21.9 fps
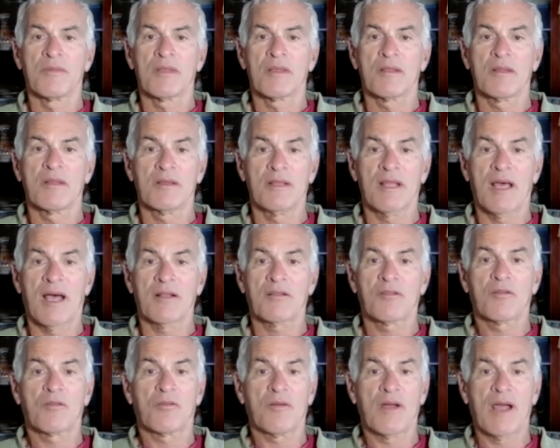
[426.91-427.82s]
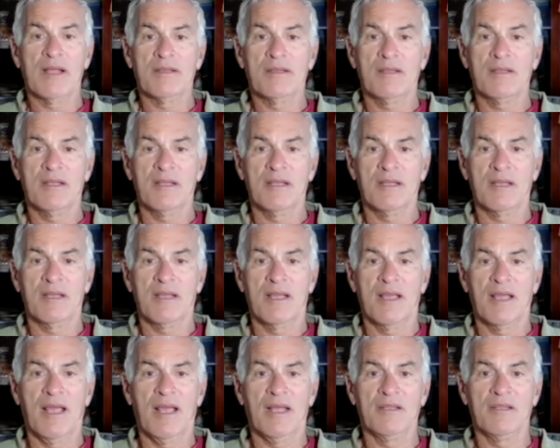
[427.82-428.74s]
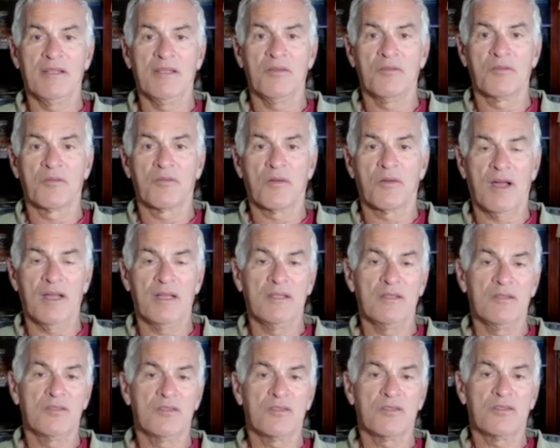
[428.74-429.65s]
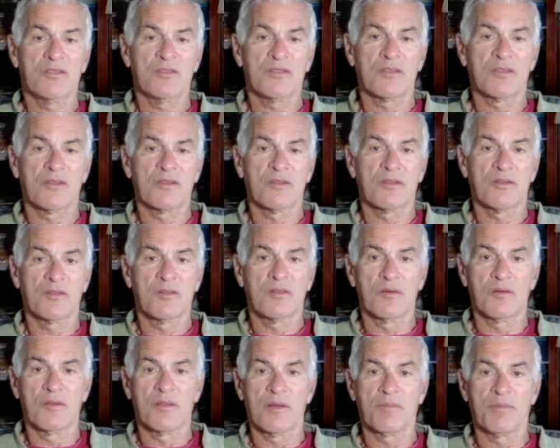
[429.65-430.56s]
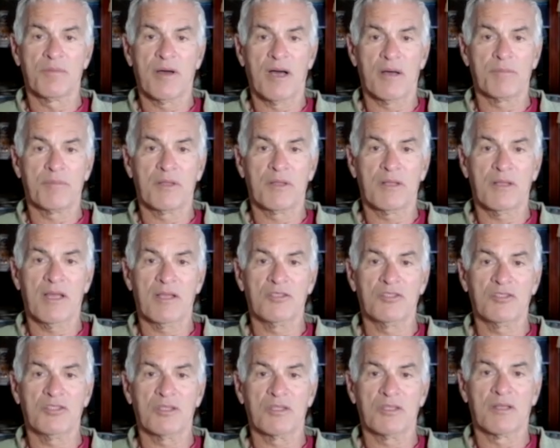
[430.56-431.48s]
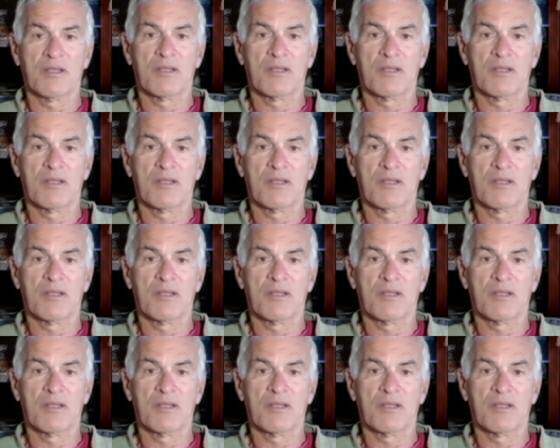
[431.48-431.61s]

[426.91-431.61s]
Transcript: they're not granting any rights to the population.